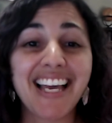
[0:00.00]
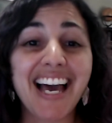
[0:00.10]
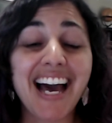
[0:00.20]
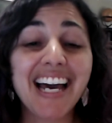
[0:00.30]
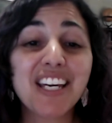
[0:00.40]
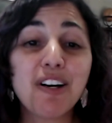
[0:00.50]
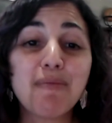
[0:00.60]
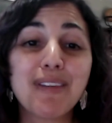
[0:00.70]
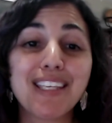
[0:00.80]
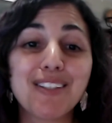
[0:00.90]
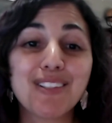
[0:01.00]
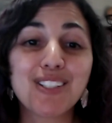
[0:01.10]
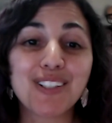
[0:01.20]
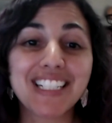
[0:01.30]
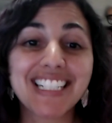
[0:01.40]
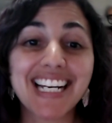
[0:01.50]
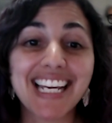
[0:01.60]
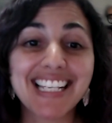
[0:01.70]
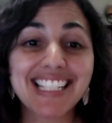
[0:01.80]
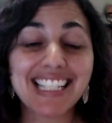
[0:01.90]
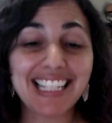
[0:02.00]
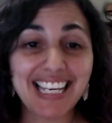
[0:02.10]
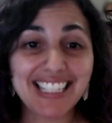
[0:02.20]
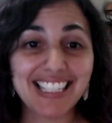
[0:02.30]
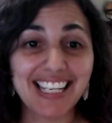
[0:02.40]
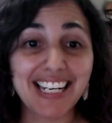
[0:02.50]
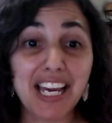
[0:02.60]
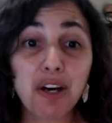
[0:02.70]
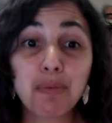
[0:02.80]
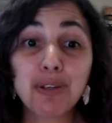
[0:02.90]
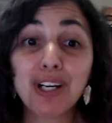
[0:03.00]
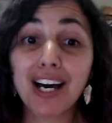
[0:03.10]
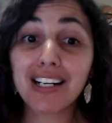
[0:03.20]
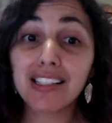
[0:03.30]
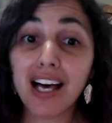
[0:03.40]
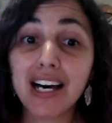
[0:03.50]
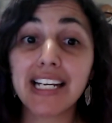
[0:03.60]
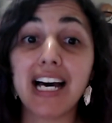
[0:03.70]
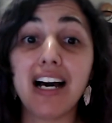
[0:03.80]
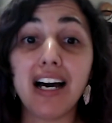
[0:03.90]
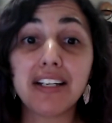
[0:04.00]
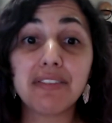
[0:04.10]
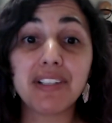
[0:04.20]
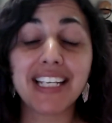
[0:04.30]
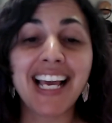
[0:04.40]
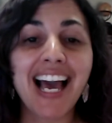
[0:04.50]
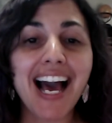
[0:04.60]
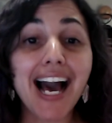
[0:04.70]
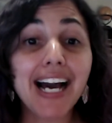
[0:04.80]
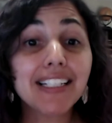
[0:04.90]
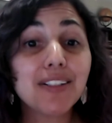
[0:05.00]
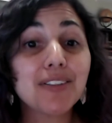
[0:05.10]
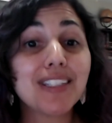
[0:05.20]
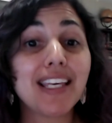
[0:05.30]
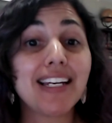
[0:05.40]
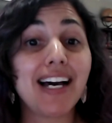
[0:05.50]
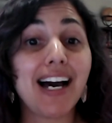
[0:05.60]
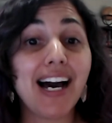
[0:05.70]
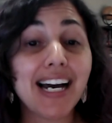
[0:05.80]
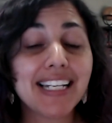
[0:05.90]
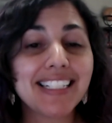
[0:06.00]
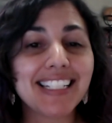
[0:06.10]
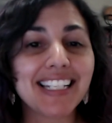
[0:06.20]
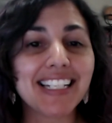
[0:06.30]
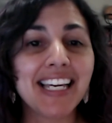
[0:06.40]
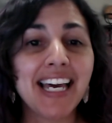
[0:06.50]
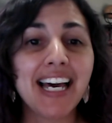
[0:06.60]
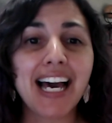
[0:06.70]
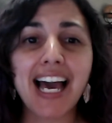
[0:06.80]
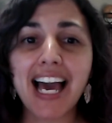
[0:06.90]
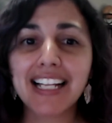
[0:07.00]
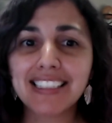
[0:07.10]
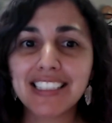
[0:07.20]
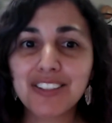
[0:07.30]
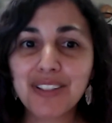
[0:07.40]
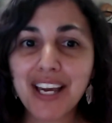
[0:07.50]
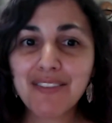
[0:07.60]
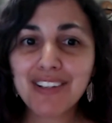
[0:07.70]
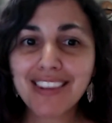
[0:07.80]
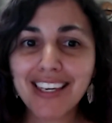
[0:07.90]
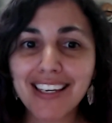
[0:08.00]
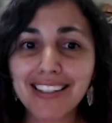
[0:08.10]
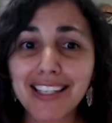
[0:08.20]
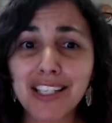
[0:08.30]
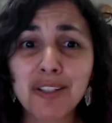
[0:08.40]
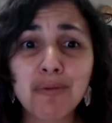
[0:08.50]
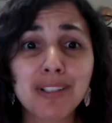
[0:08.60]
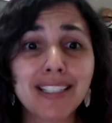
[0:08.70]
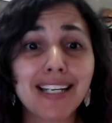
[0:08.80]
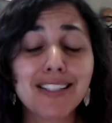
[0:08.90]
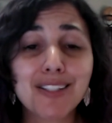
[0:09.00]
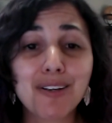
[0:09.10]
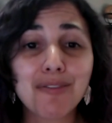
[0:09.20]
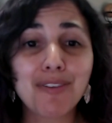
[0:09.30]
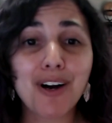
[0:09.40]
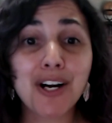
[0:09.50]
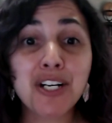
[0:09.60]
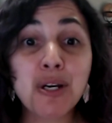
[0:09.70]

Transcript: I hope that you enjoyed today's lesson. I hope you got a lot out of it. I know that I did. Did you ever think that you would get so far, know